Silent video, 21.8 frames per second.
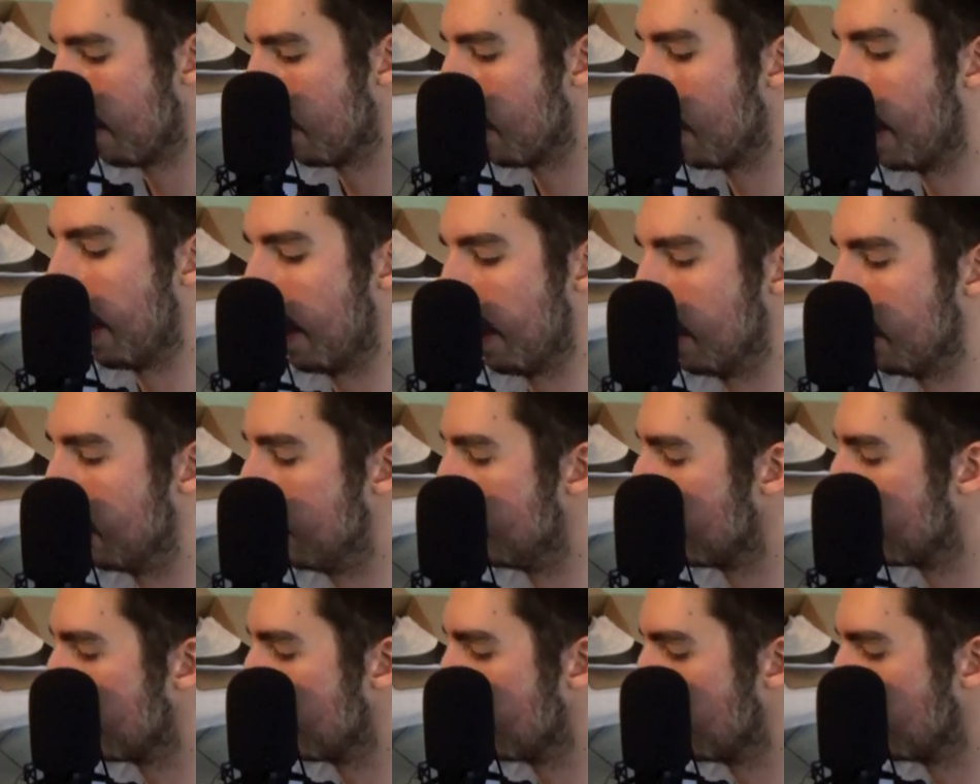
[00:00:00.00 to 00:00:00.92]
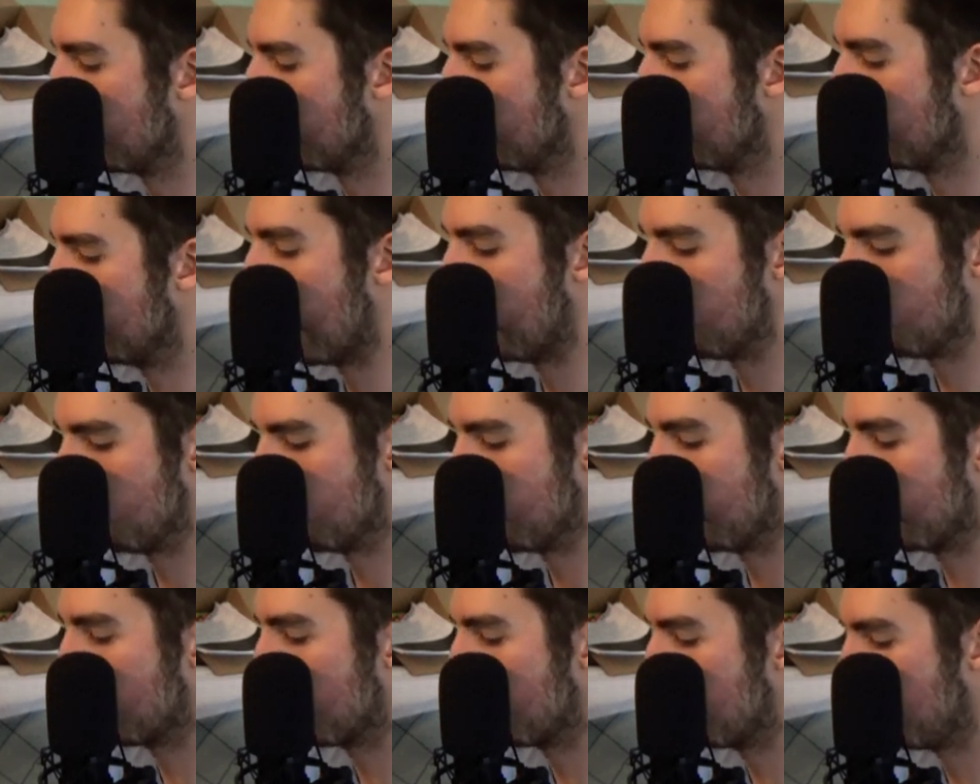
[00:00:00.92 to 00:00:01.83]
and just
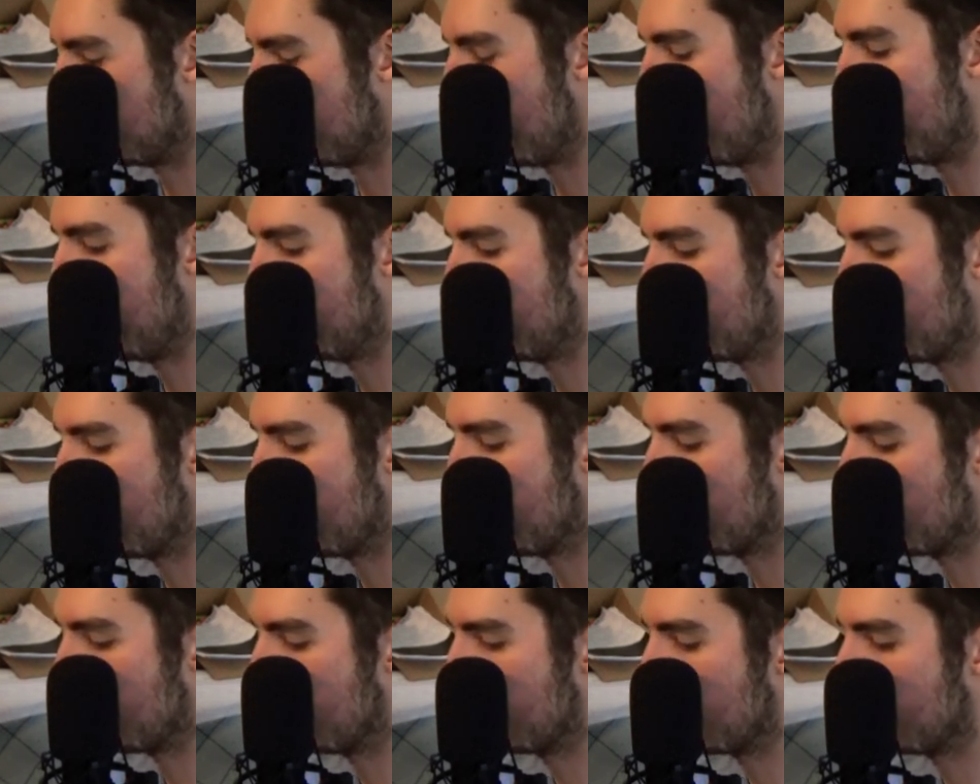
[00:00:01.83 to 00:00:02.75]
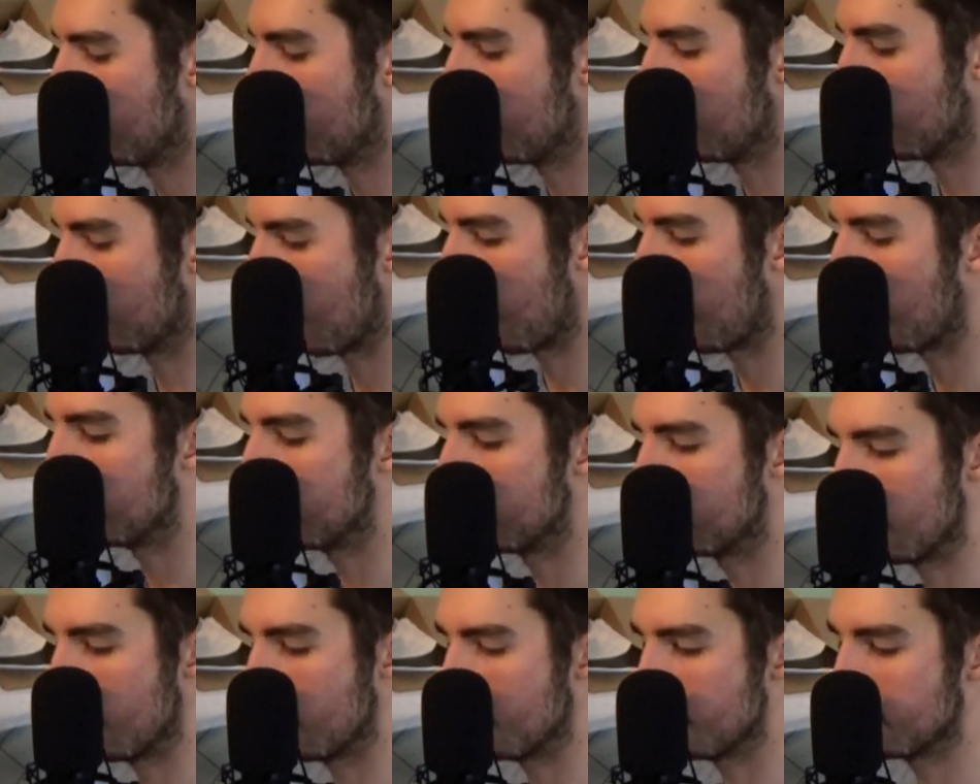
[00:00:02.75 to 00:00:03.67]
explain the
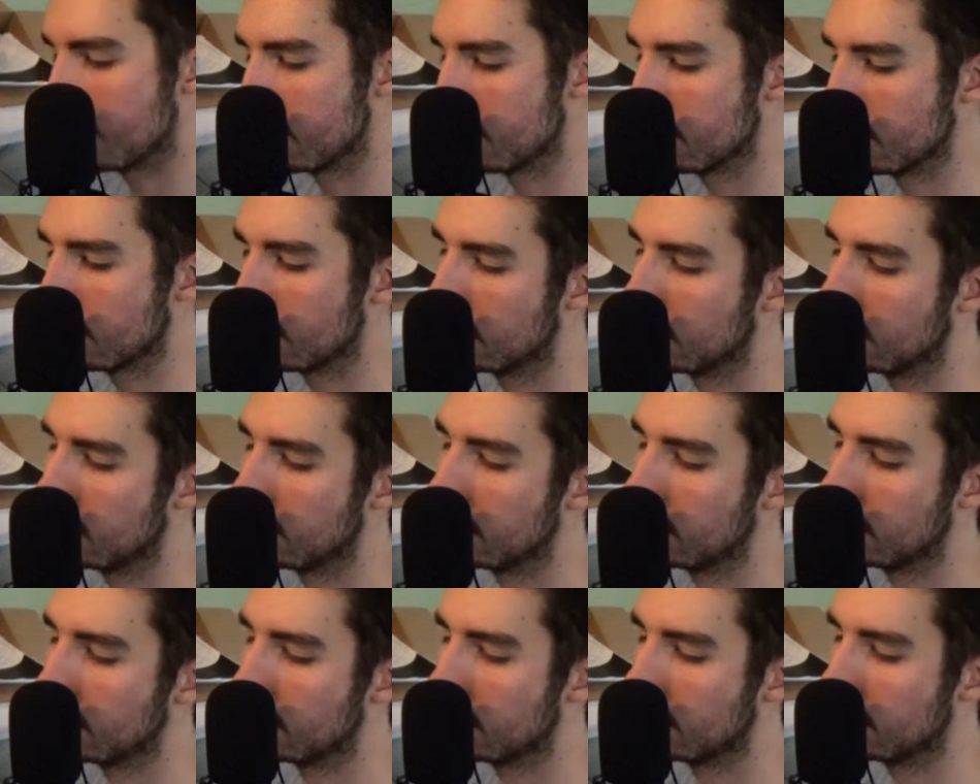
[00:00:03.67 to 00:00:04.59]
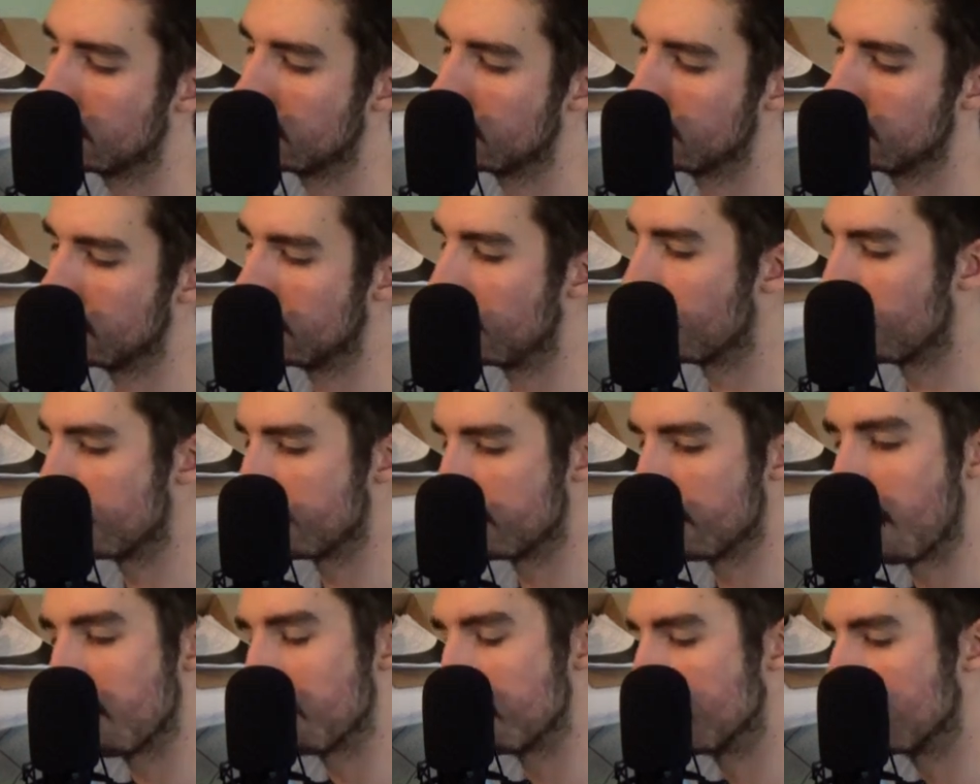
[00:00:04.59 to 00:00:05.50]
concepts, the different
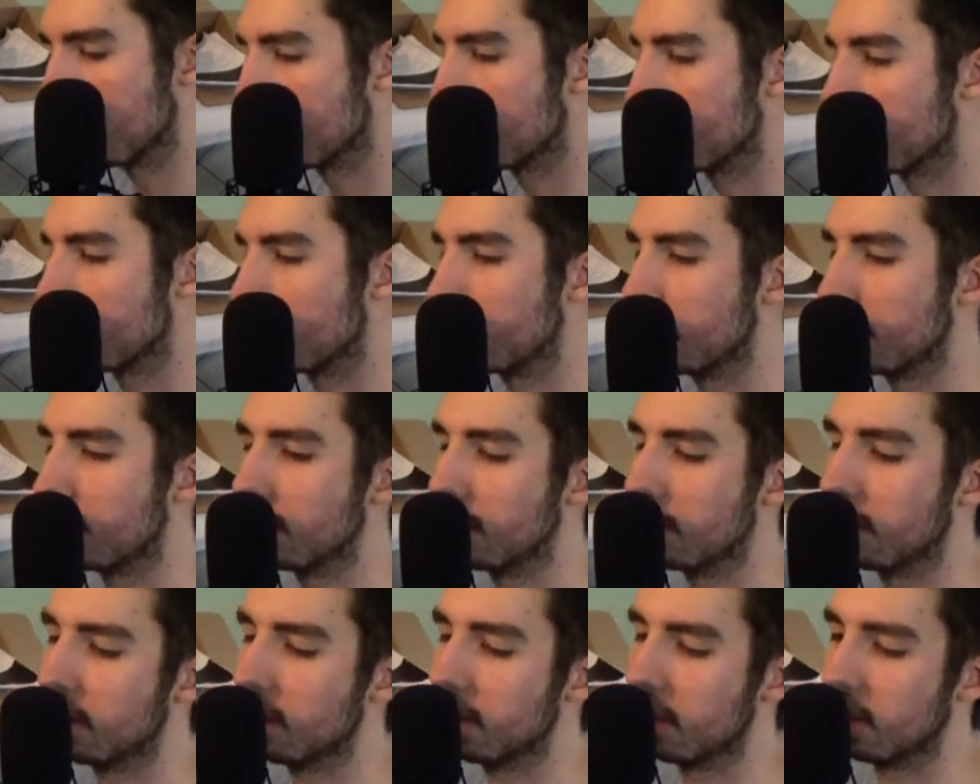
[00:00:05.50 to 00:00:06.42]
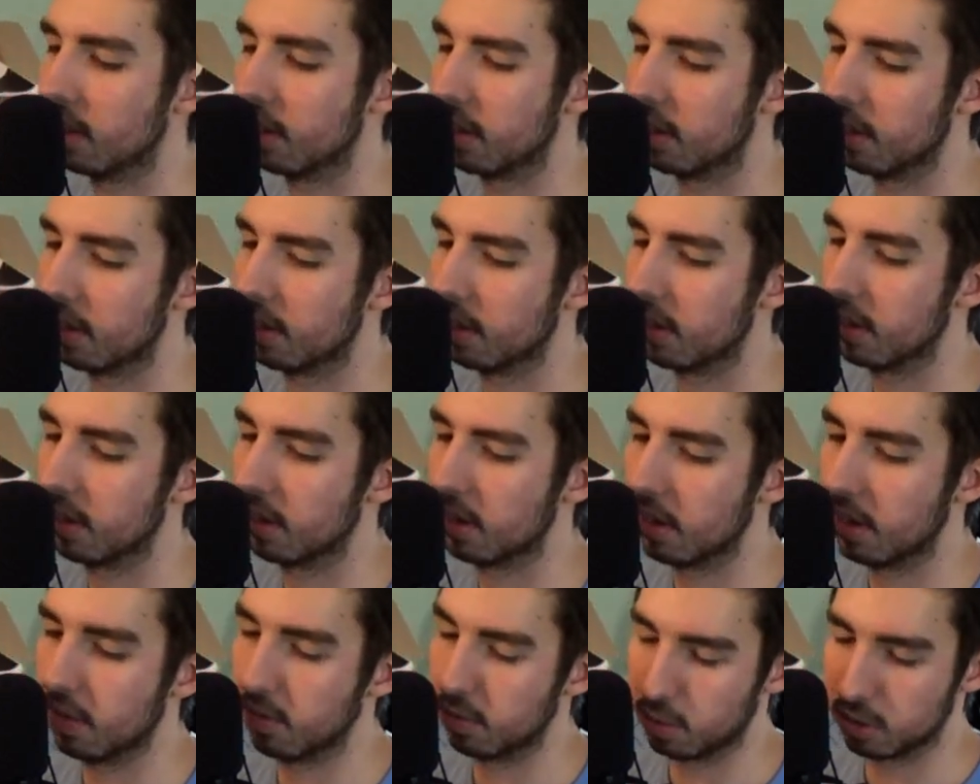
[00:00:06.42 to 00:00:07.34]
topics
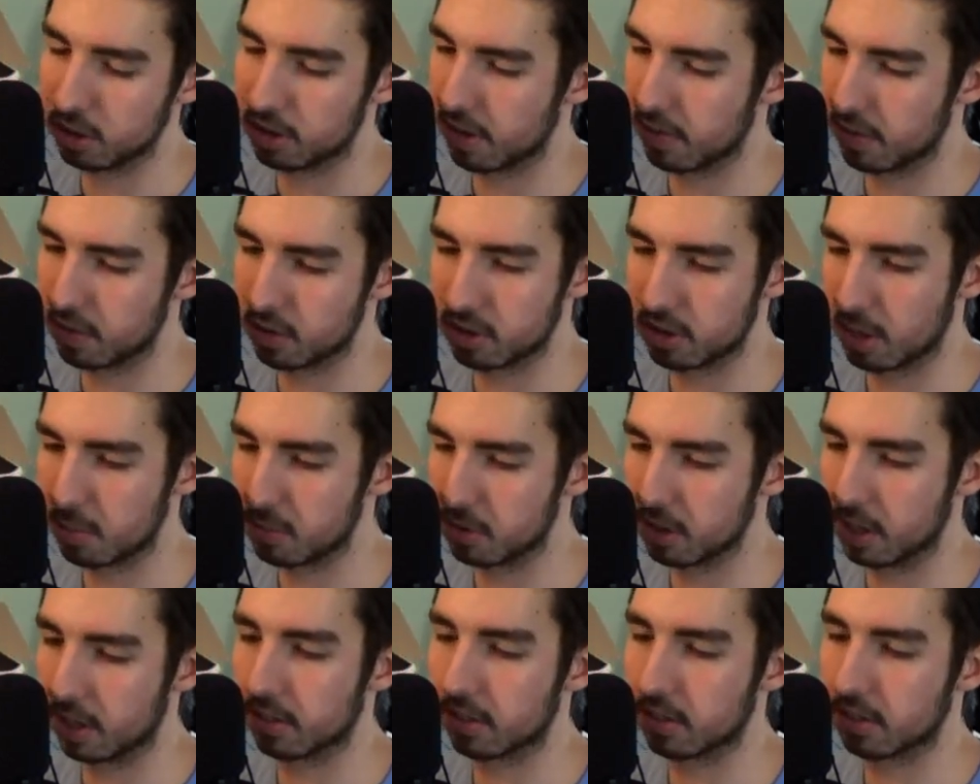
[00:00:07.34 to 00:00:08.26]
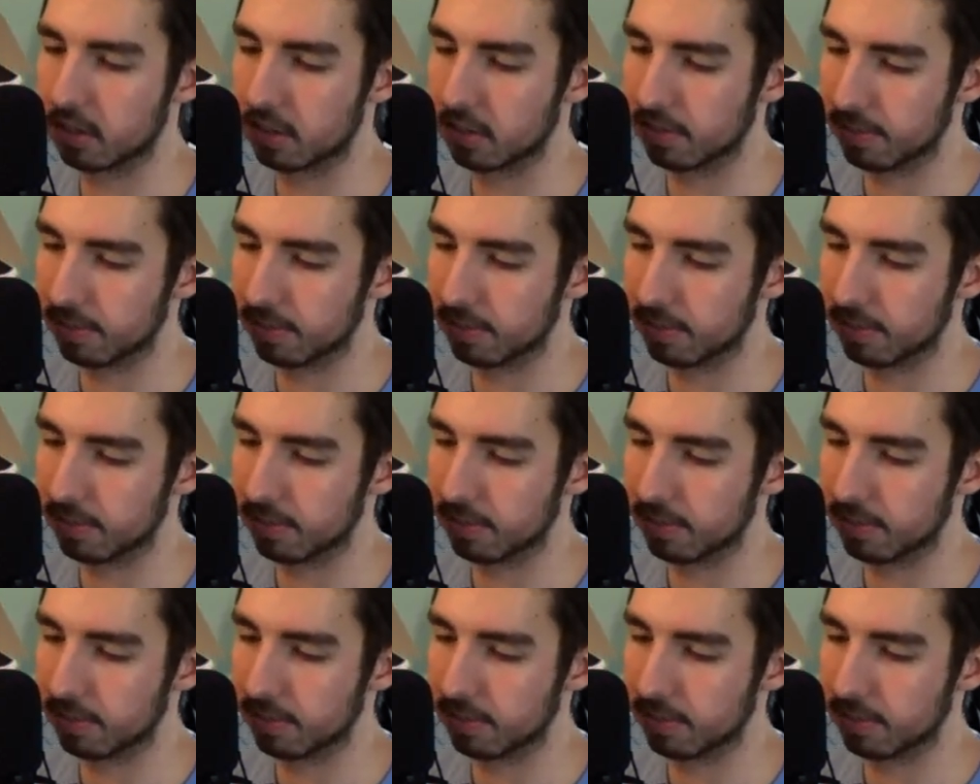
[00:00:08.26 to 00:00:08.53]
of whichever subject